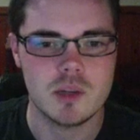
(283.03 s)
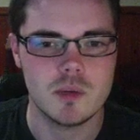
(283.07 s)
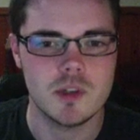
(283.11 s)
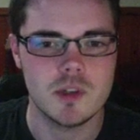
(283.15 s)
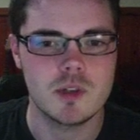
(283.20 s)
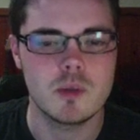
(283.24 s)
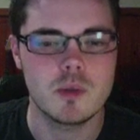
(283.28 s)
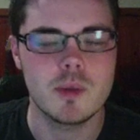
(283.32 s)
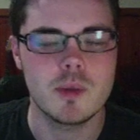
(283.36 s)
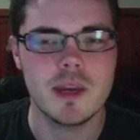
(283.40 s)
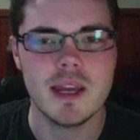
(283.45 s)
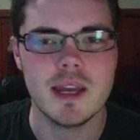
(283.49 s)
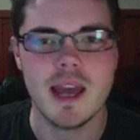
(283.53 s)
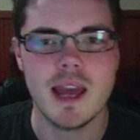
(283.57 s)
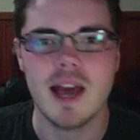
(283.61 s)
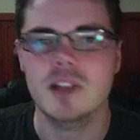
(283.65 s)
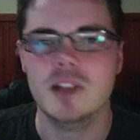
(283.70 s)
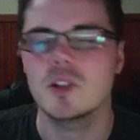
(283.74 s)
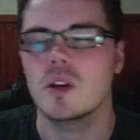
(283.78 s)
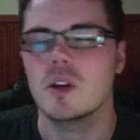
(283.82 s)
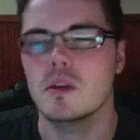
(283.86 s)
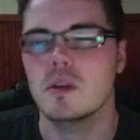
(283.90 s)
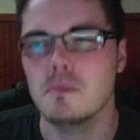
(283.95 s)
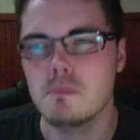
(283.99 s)
which will be
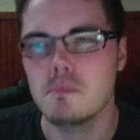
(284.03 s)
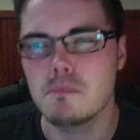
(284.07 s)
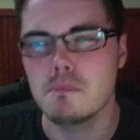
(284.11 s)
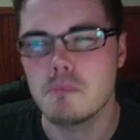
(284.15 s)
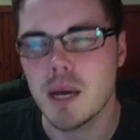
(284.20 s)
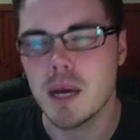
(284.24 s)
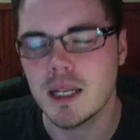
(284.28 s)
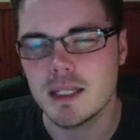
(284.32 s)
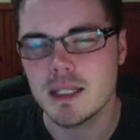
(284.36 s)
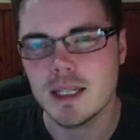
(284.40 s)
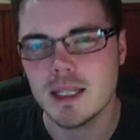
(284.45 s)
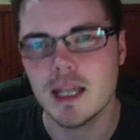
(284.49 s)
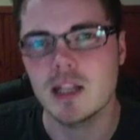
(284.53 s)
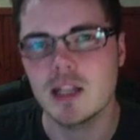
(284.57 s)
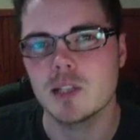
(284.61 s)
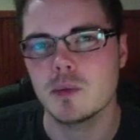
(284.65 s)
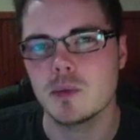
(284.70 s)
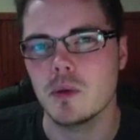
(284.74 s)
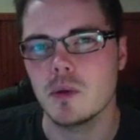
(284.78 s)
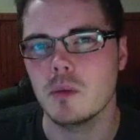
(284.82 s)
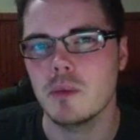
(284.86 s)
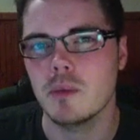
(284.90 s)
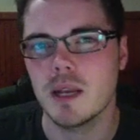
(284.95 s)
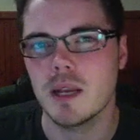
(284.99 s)
out on Monday as
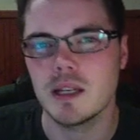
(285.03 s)
well.